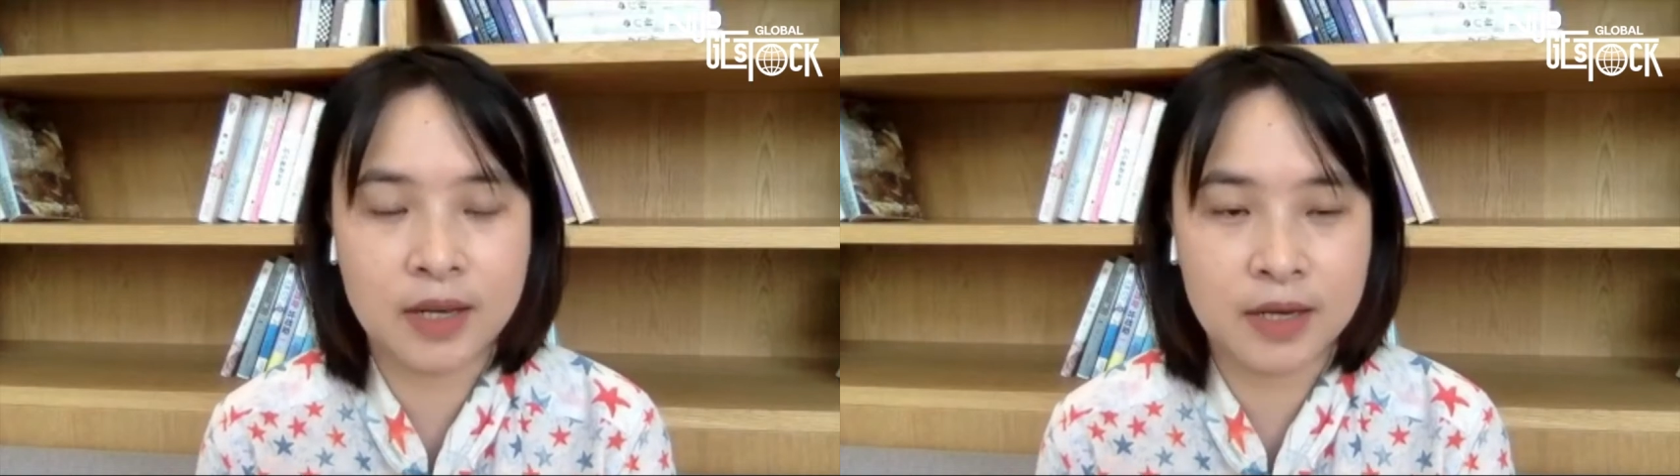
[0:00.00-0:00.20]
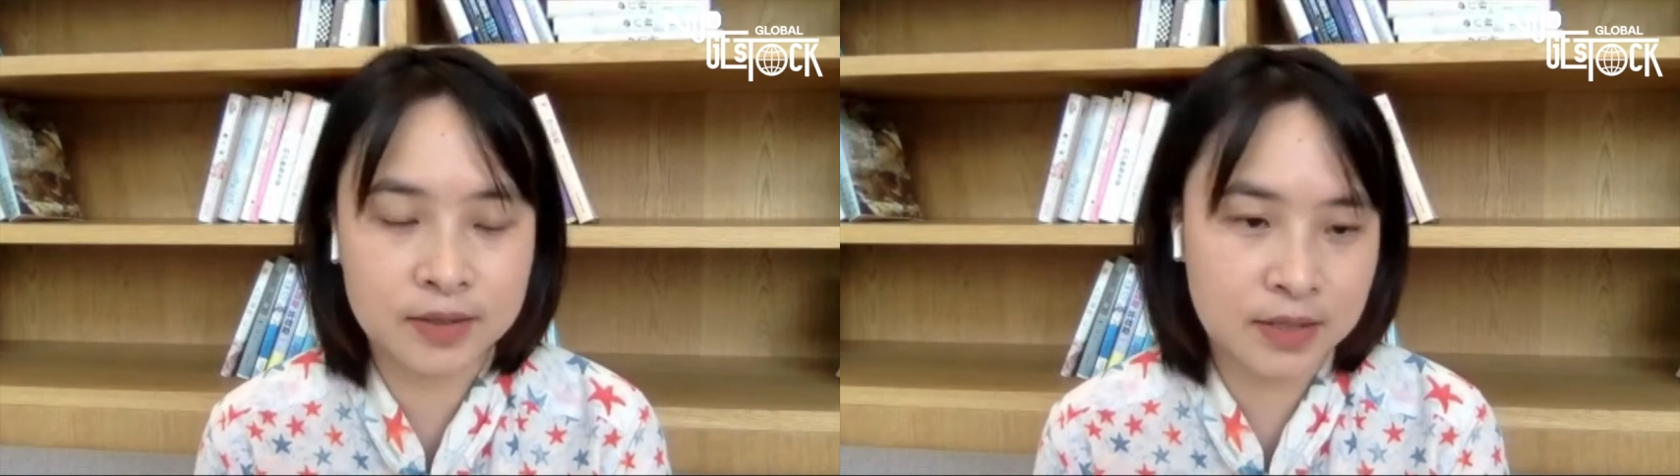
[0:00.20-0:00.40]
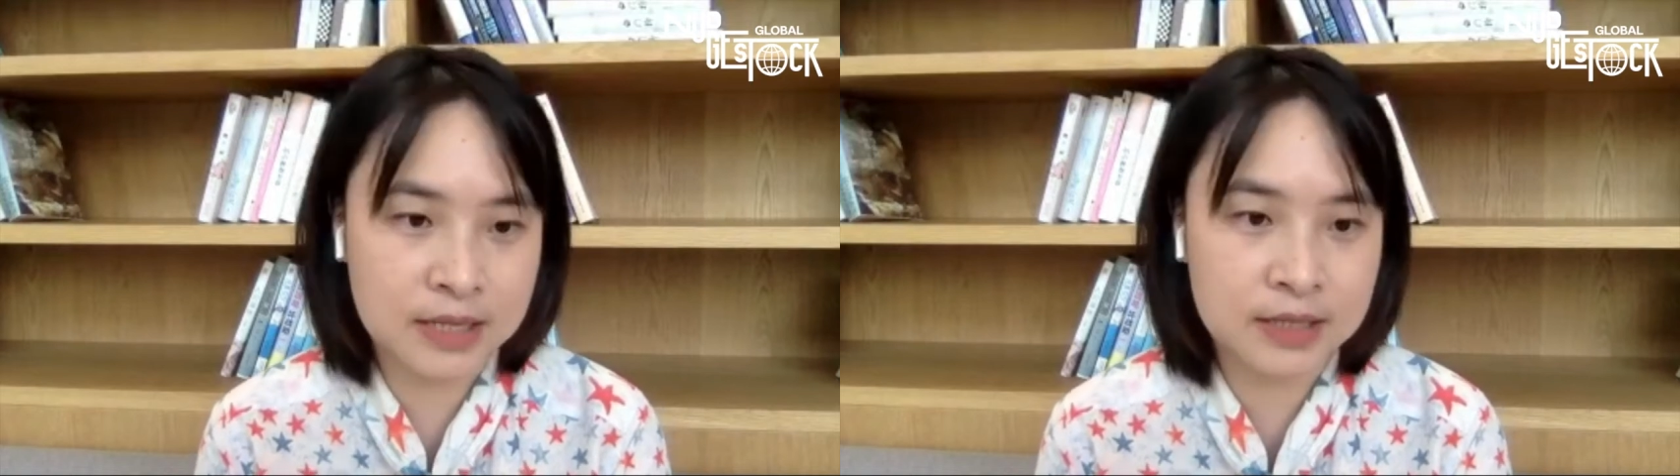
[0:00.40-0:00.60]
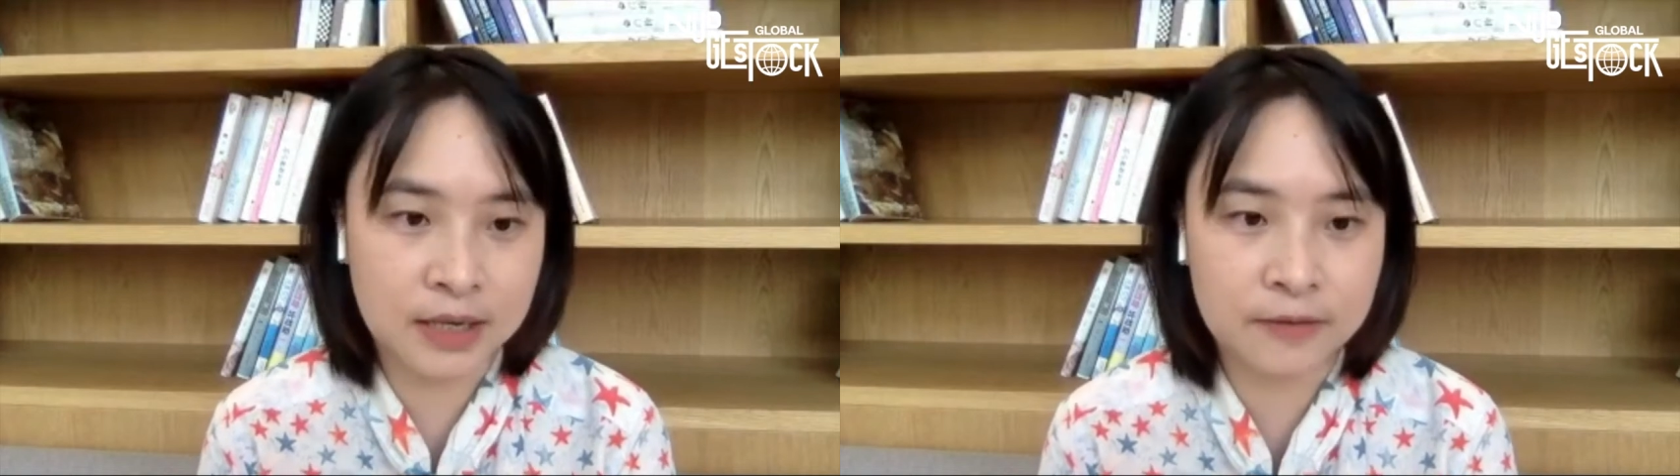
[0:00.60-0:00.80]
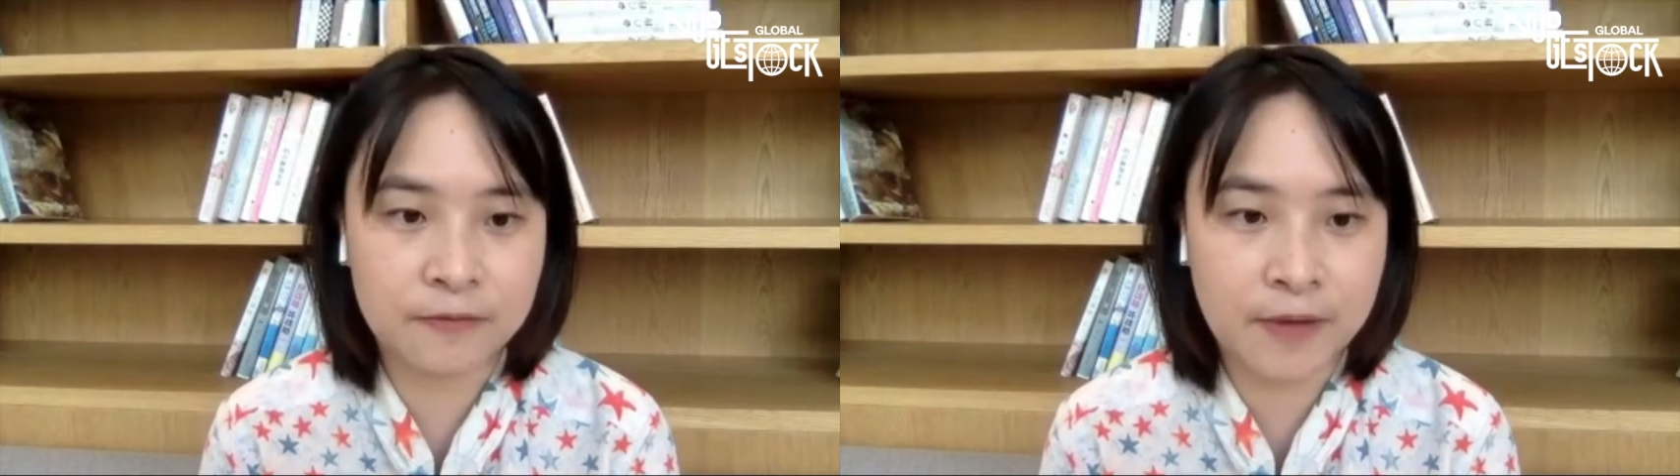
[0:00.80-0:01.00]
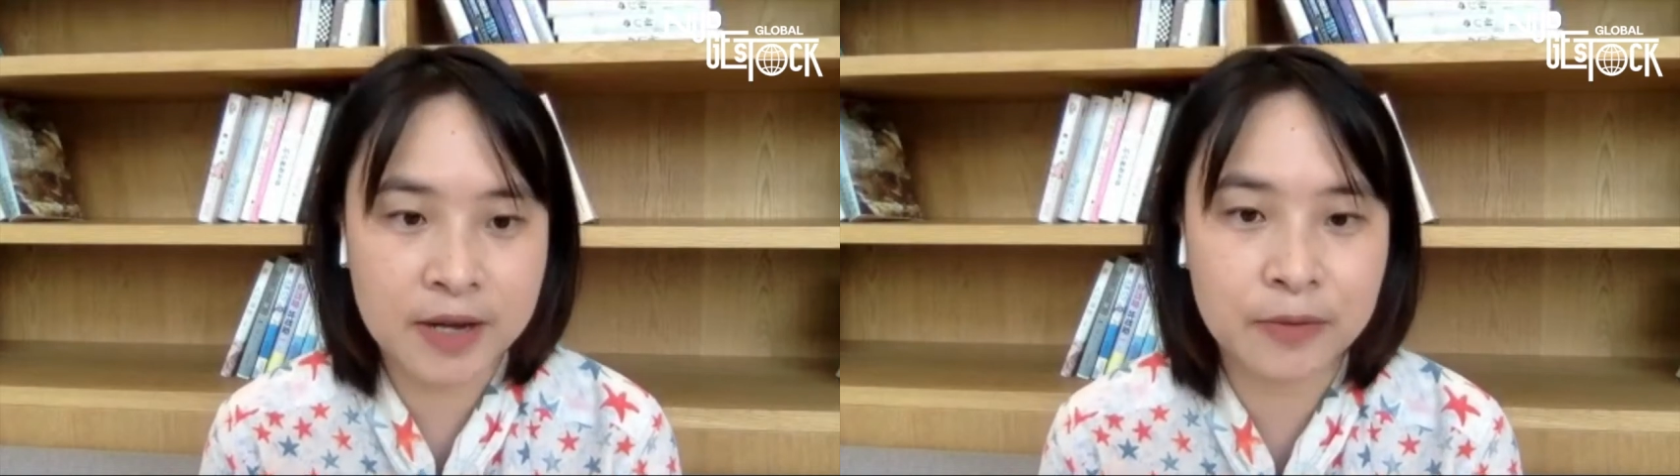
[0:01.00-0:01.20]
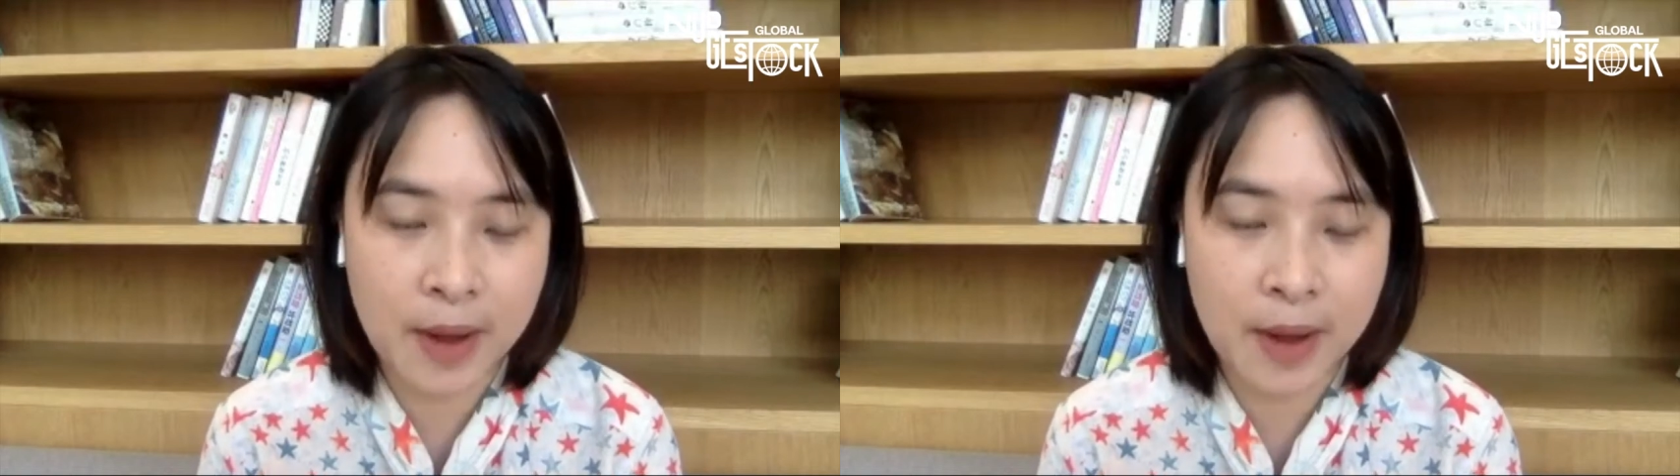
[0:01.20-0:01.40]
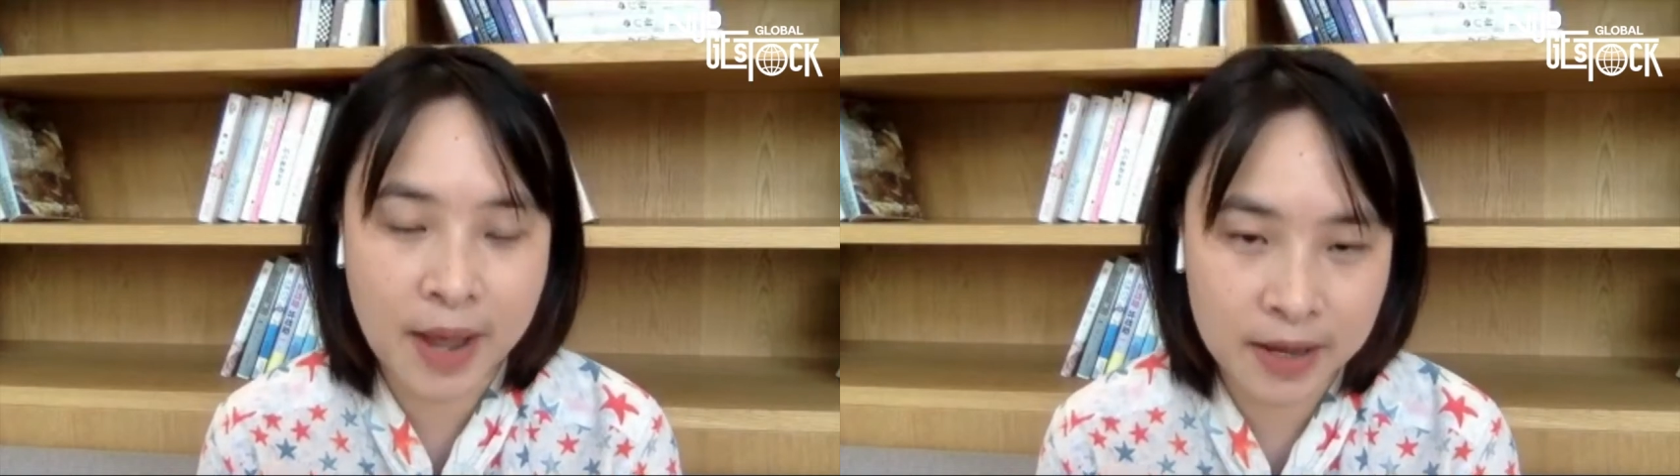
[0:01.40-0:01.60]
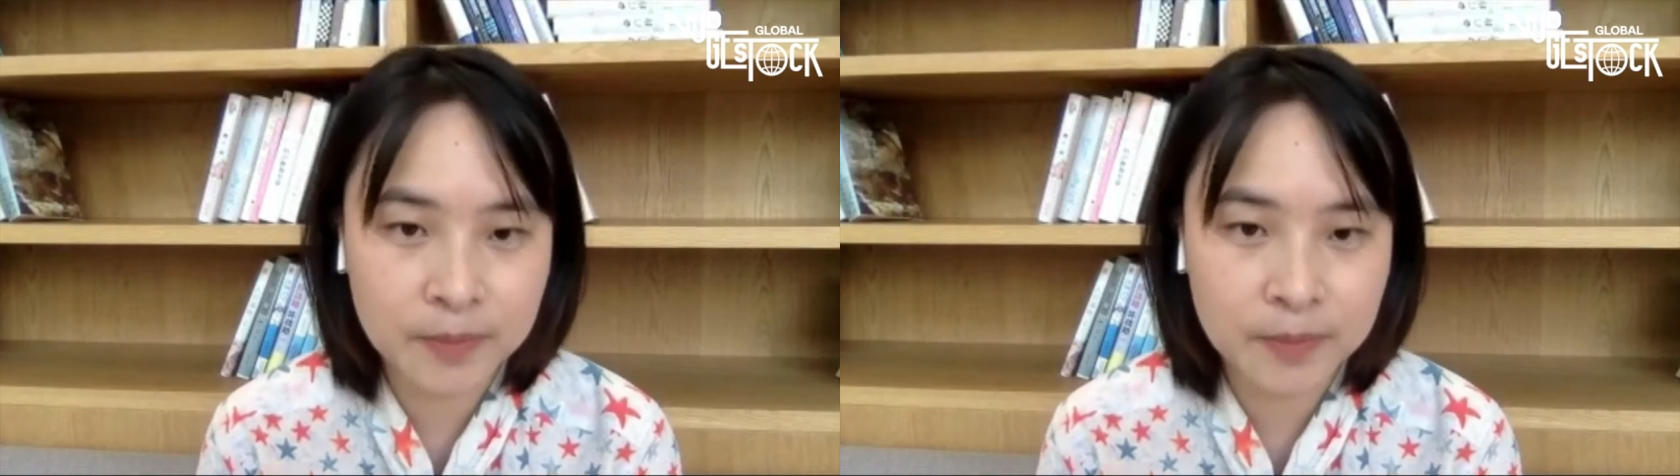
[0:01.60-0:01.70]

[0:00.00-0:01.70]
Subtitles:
It is easily fade away.